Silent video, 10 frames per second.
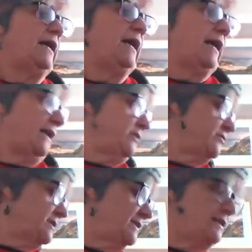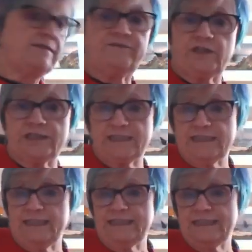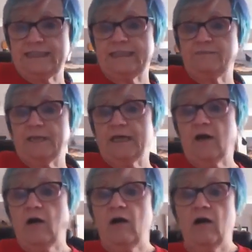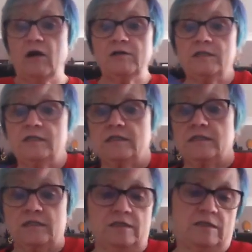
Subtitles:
And you can see the versatility because